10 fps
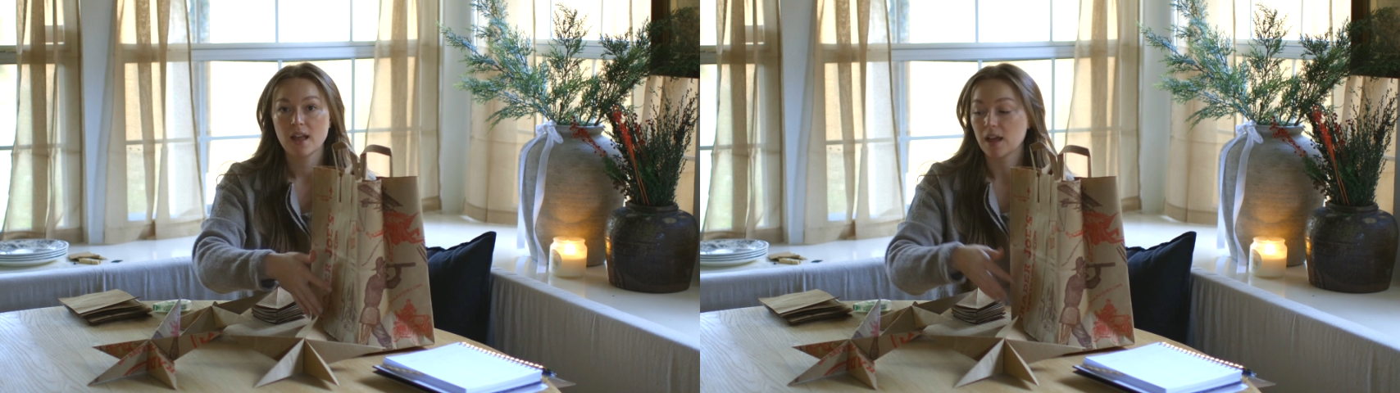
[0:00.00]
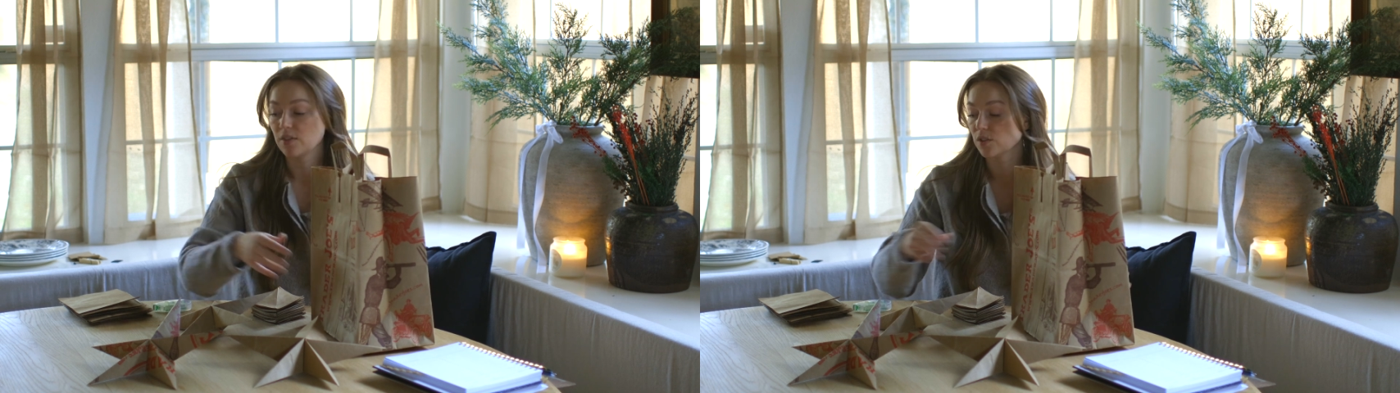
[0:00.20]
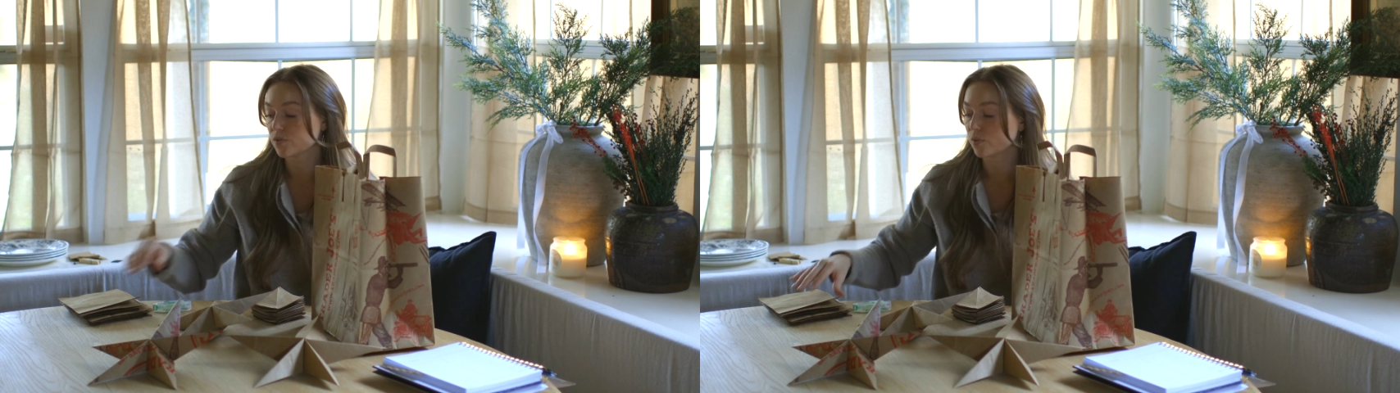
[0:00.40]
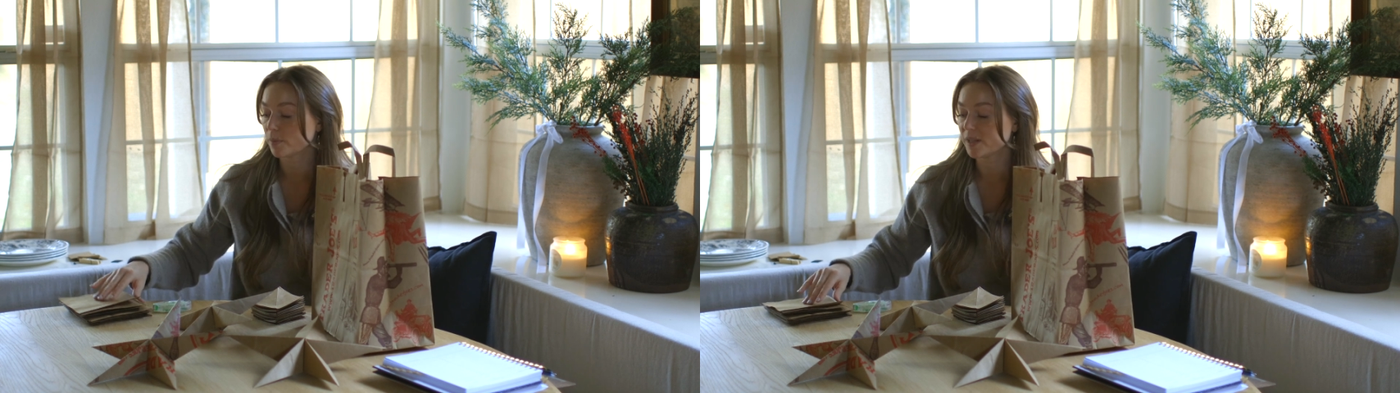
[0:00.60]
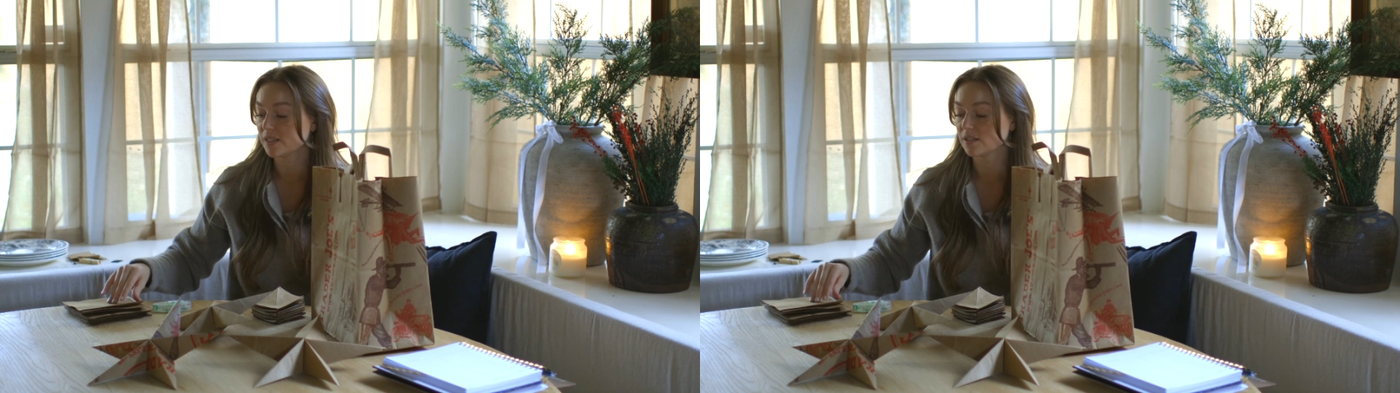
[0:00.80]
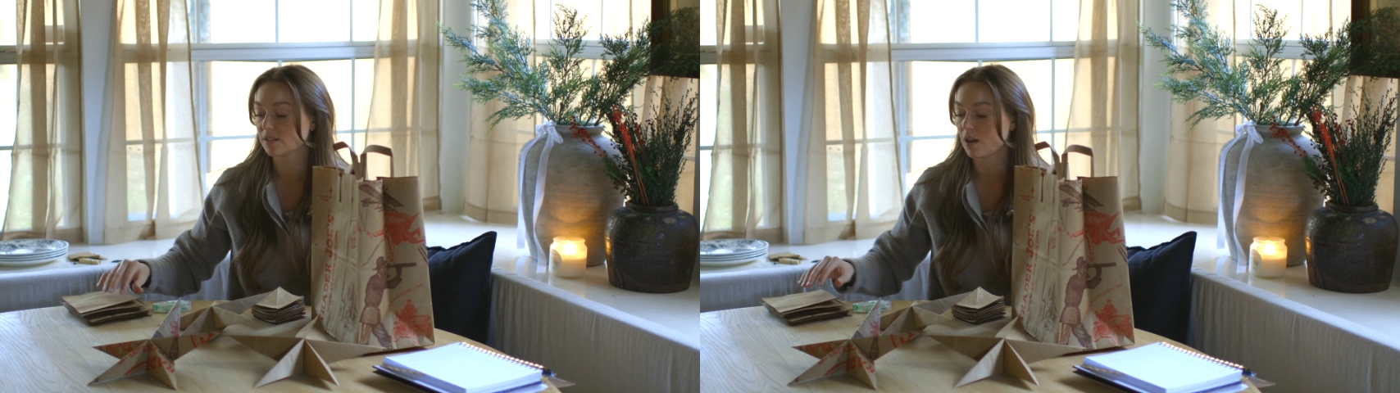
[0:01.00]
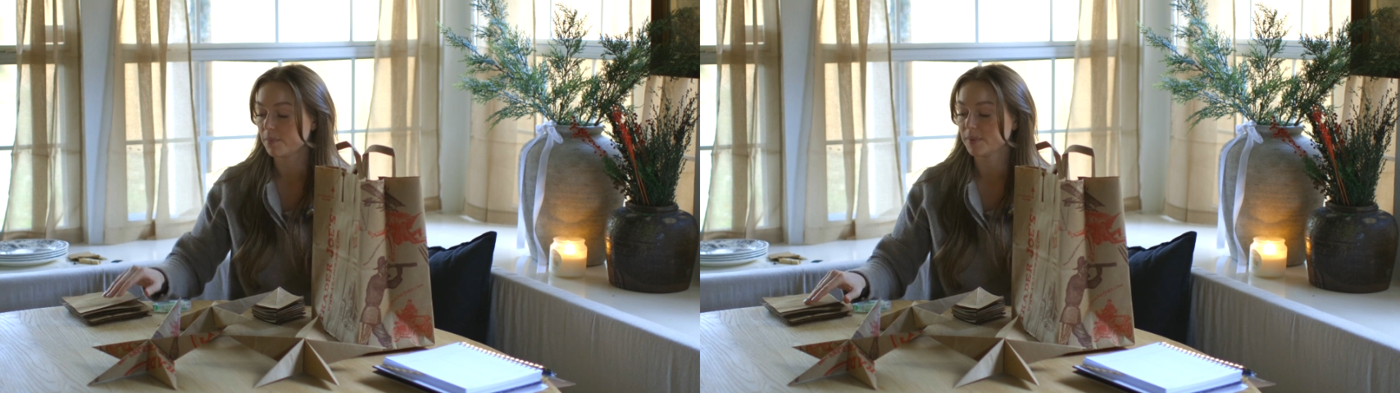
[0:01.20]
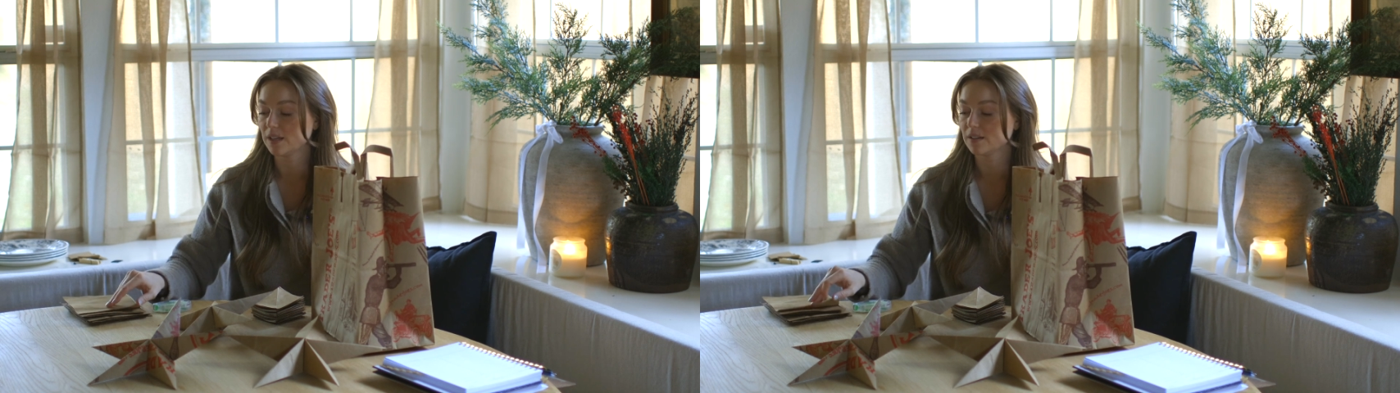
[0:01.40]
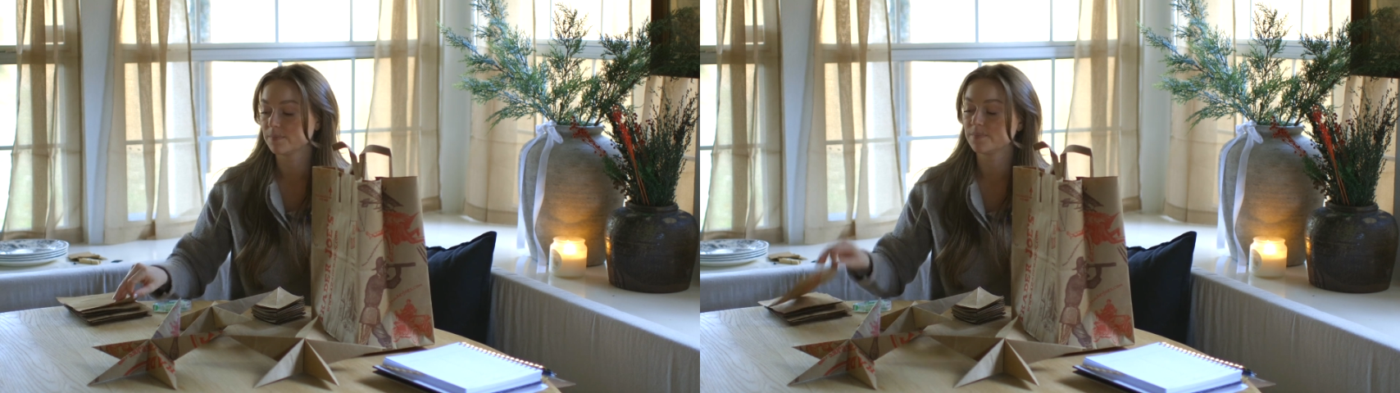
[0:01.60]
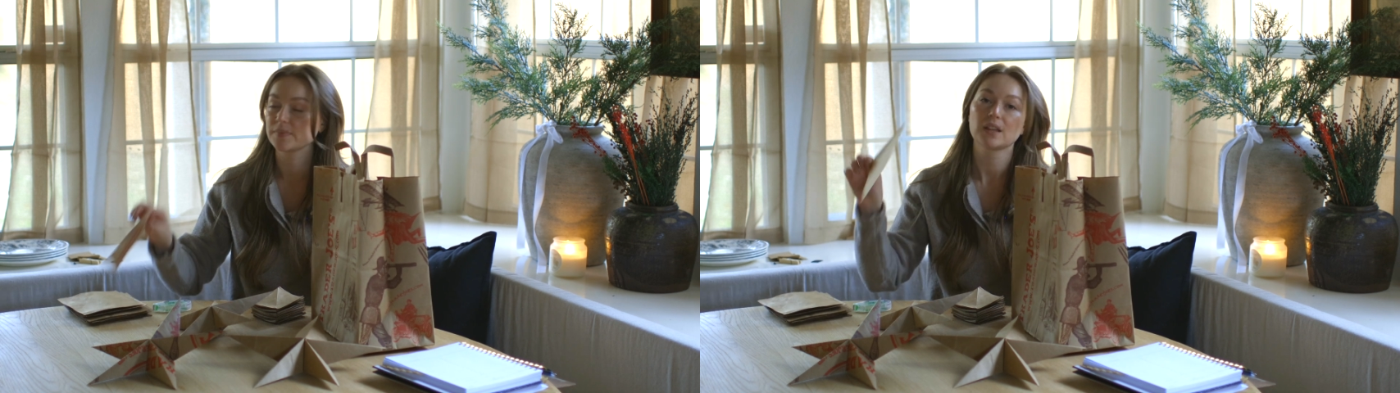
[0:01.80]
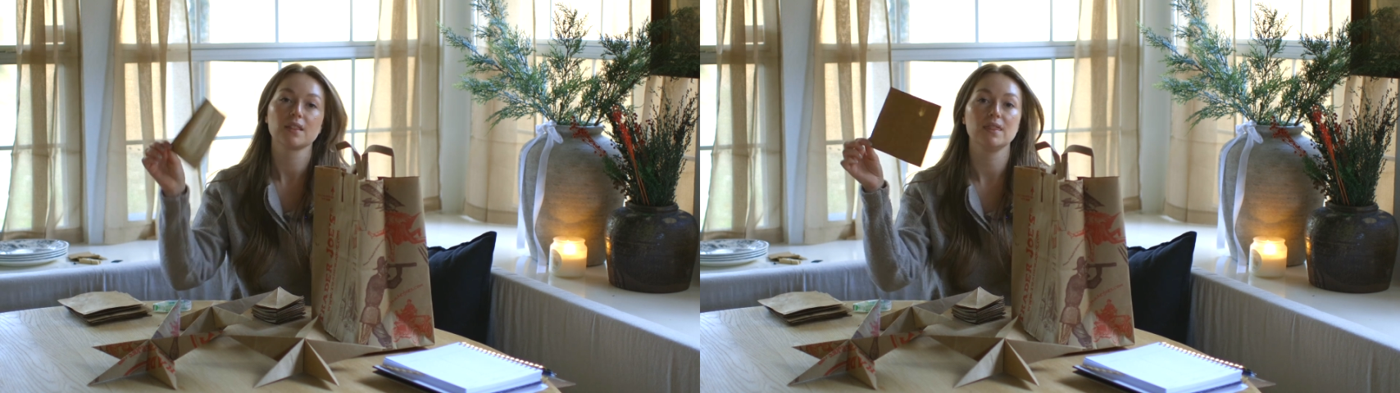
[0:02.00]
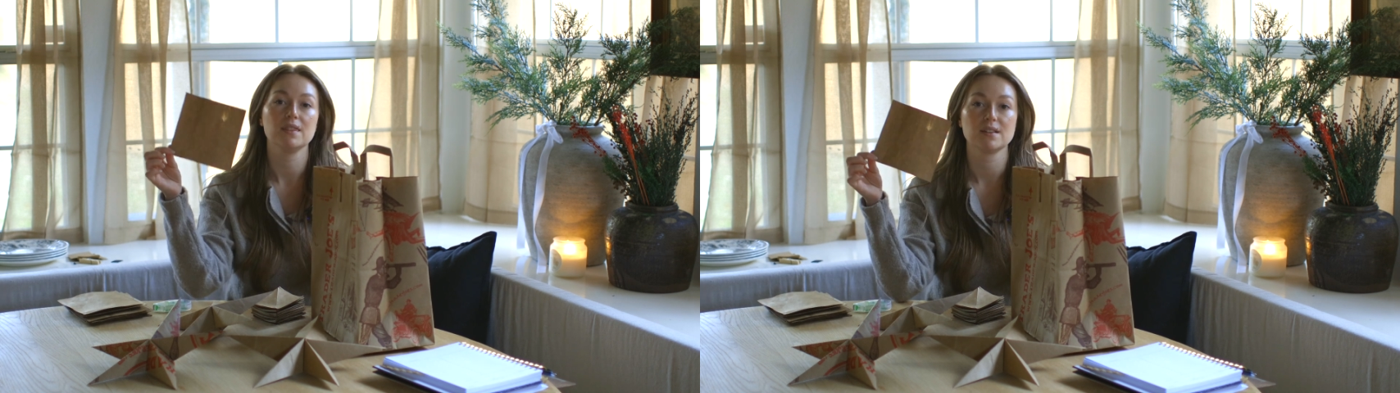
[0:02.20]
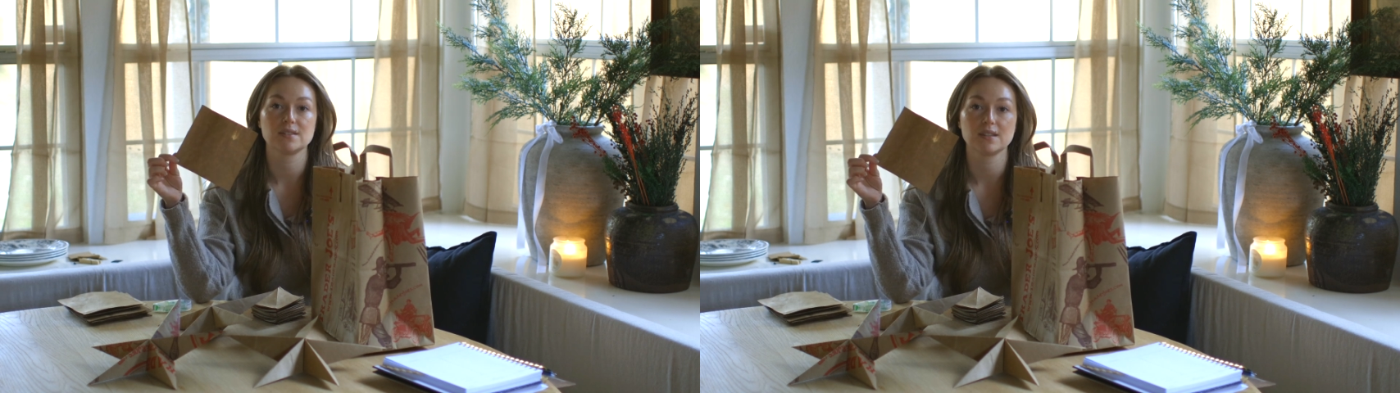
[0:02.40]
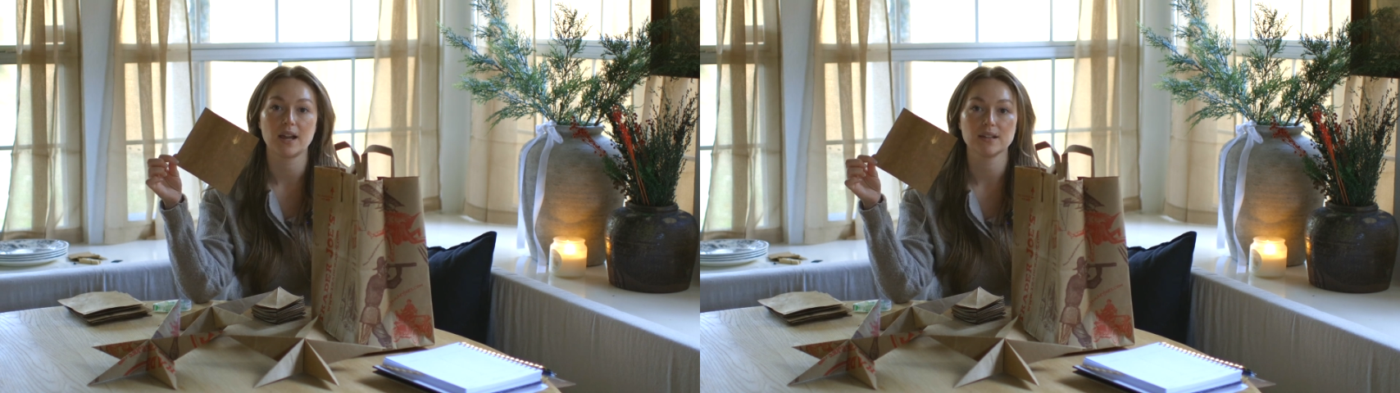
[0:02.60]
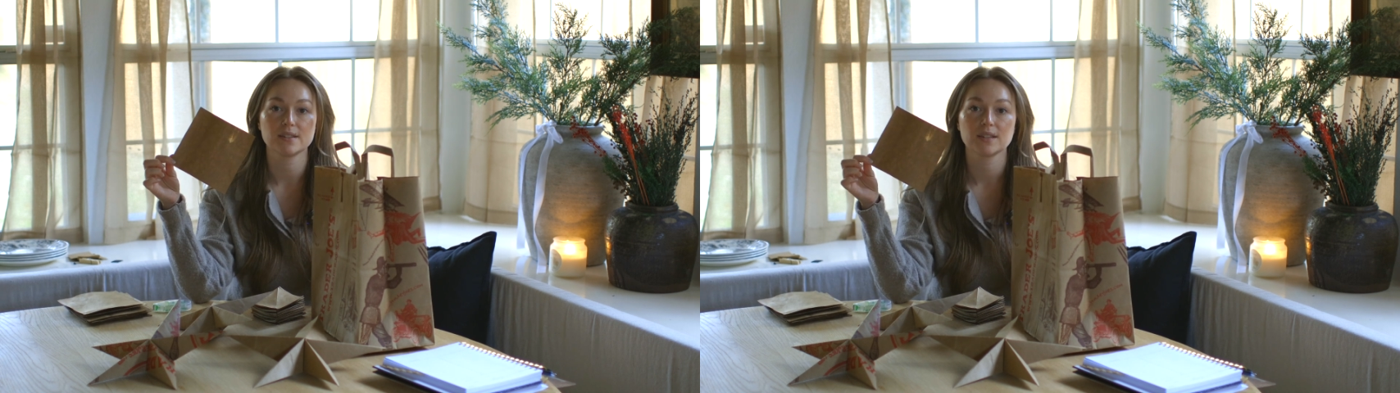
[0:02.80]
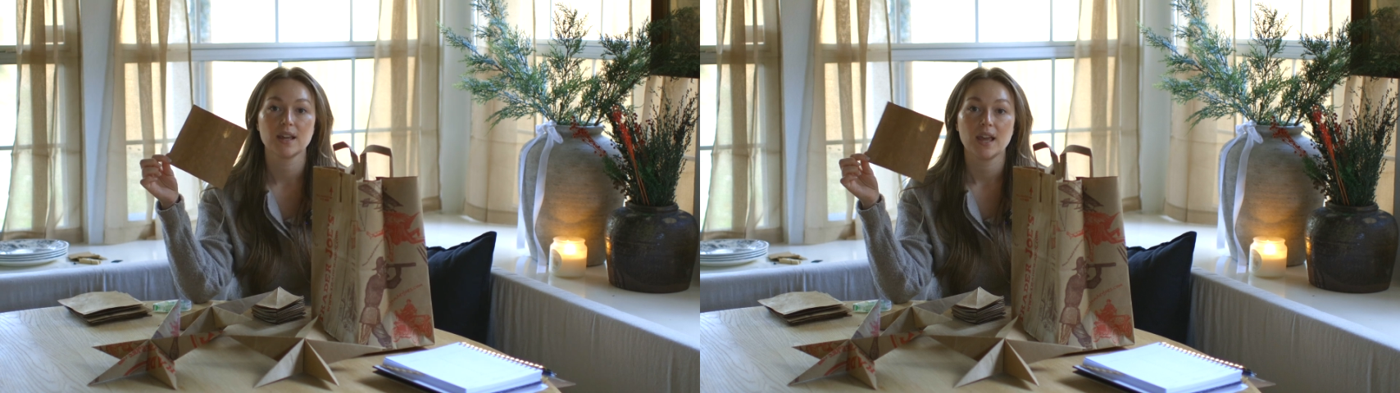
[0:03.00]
And those 4 pieces got me this size.